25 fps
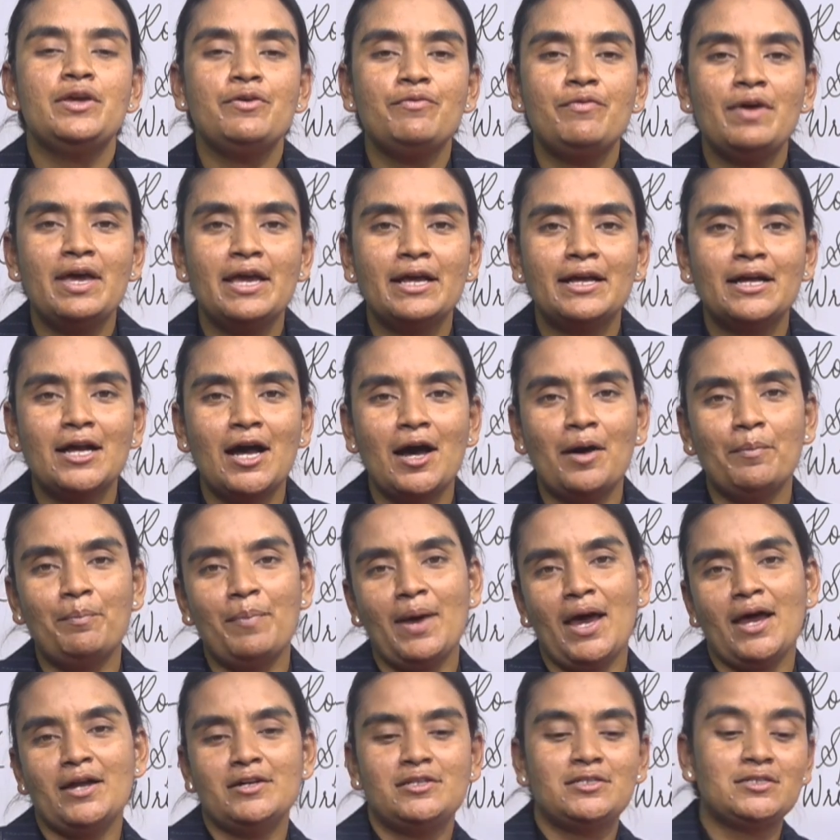wake up
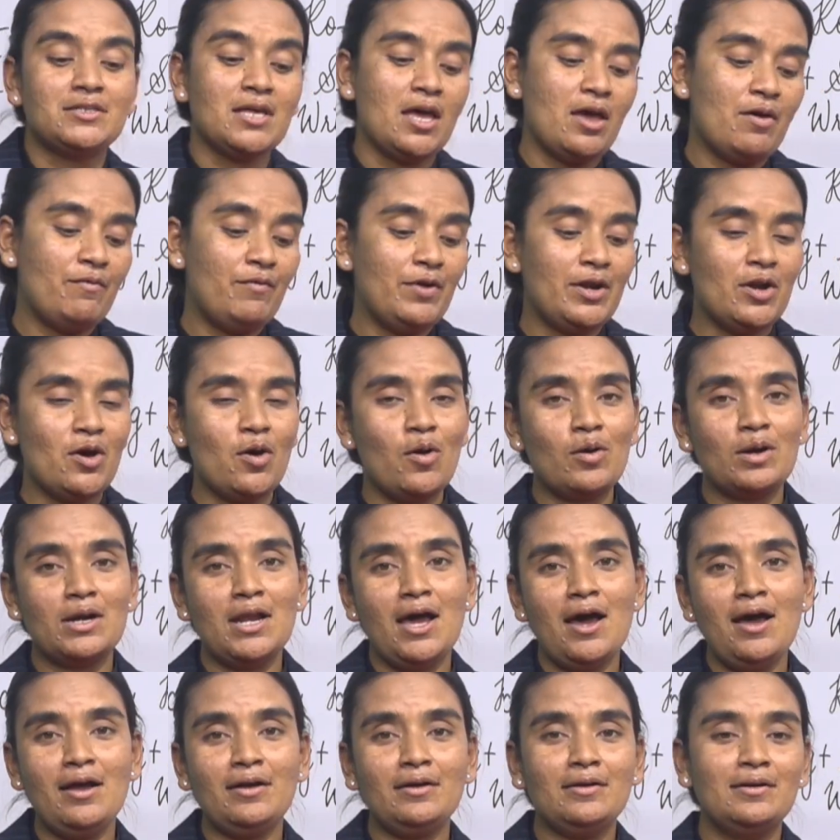at 7
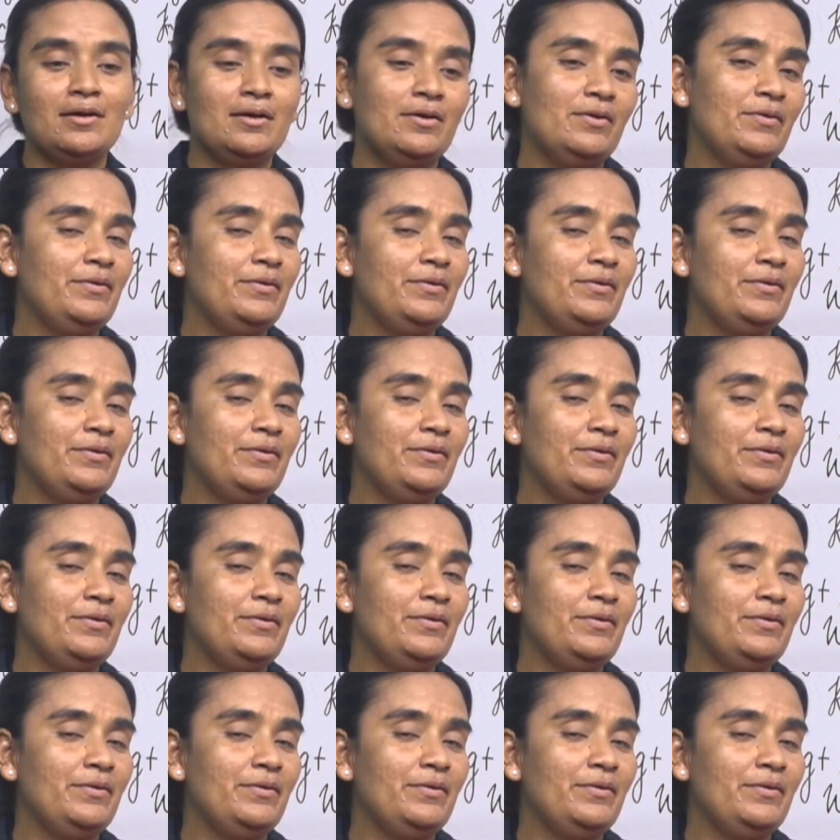o'clock,